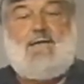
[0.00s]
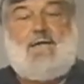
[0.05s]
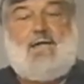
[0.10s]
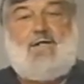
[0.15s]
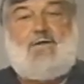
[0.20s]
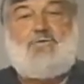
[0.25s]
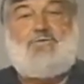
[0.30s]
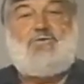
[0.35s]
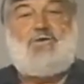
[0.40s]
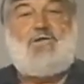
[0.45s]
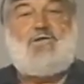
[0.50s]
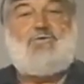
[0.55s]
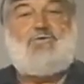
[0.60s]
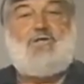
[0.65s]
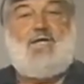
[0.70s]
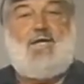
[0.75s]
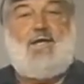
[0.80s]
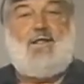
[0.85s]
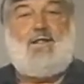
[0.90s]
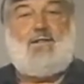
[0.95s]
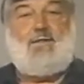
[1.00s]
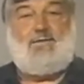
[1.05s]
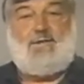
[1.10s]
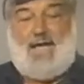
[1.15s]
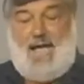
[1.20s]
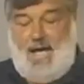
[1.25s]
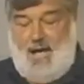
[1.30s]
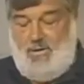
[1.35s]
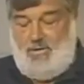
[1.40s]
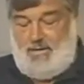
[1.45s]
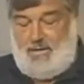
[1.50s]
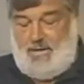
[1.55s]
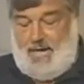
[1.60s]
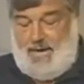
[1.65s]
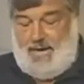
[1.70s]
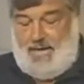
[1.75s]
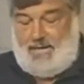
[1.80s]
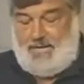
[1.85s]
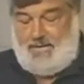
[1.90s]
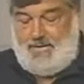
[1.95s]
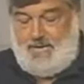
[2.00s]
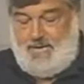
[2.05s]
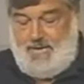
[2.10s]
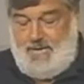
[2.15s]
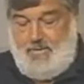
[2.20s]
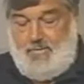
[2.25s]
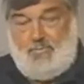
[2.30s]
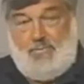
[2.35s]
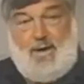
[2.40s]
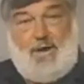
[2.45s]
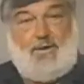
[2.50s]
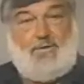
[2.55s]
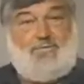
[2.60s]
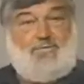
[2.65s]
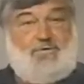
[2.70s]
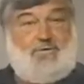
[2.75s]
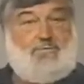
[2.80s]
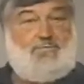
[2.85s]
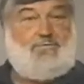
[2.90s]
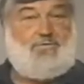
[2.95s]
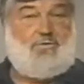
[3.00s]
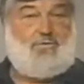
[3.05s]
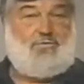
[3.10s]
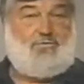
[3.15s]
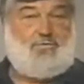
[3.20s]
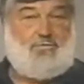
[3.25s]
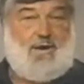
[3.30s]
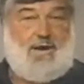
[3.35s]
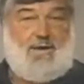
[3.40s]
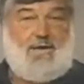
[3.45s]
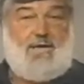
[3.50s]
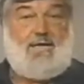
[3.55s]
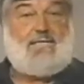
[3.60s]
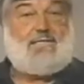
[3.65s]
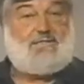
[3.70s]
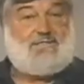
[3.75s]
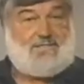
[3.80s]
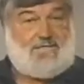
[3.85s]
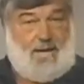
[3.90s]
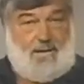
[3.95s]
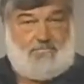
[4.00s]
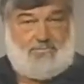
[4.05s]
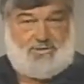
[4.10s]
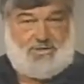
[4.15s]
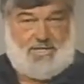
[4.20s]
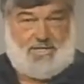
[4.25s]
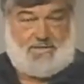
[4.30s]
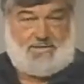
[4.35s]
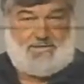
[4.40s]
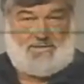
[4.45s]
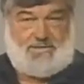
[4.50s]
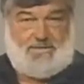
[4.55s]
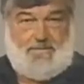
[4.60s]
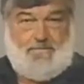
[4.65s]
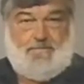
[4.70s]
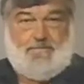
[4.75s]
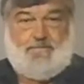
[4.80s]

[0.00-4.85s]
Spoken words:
and detailed outline relative to training subjects.